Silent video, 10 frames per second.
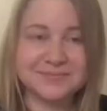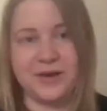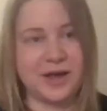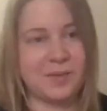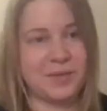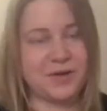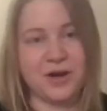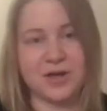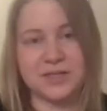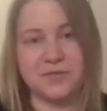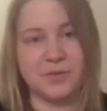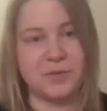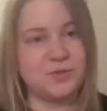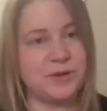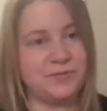hearing about the crossover
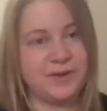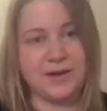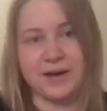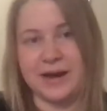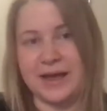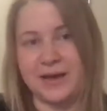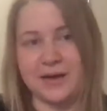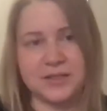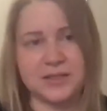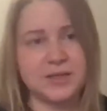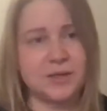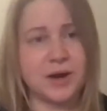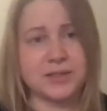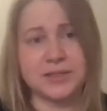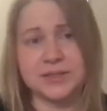between VR and AR. It's so
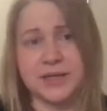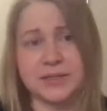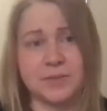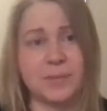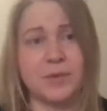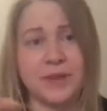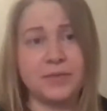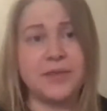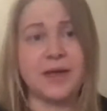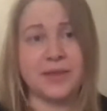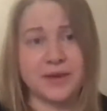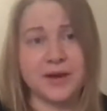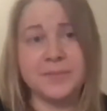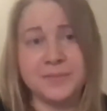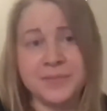hard to discuss one without the
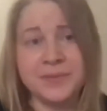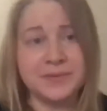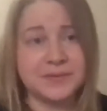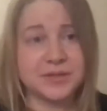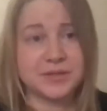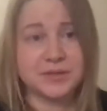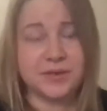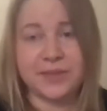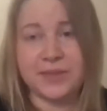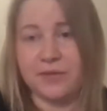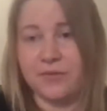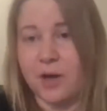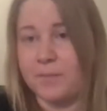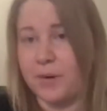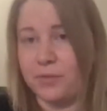other. So it's great that you've
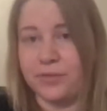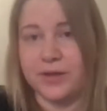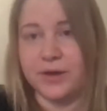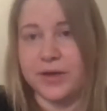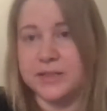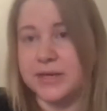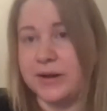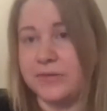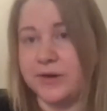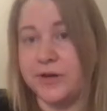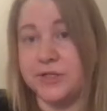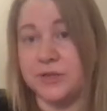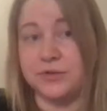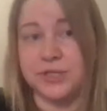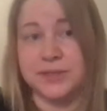got both that you're considering for your
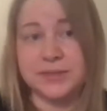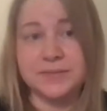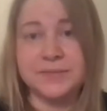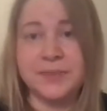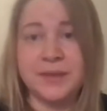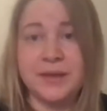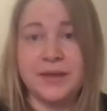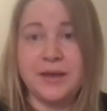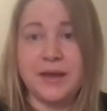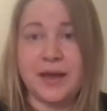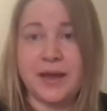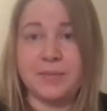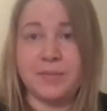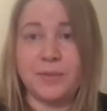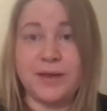solutions.
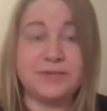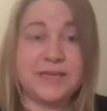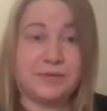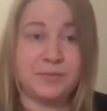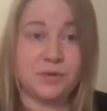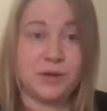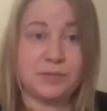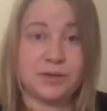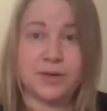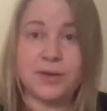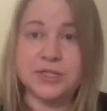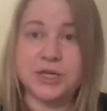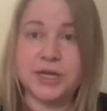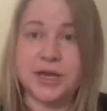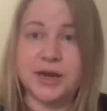We have David Moody with a
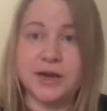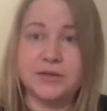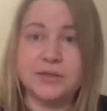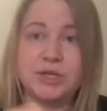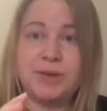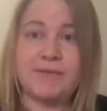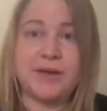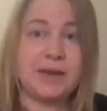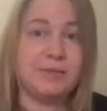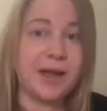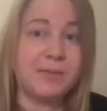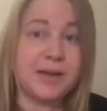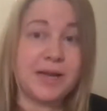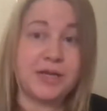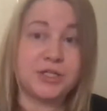question here. Do you have any
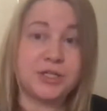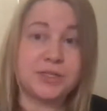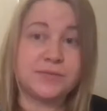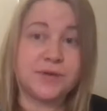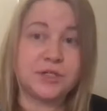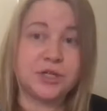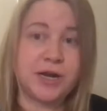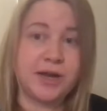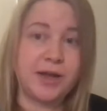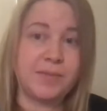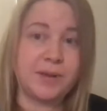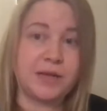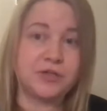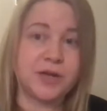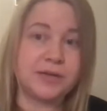recommendations for a training company
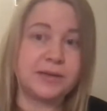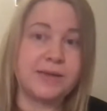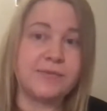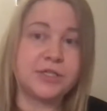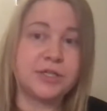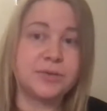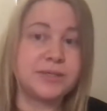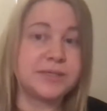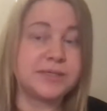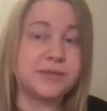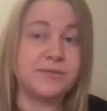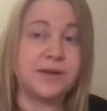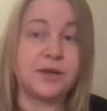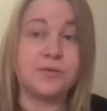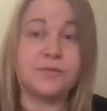trying to leverage 360
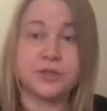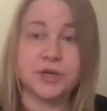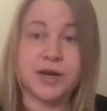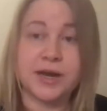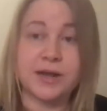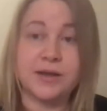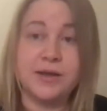video for training?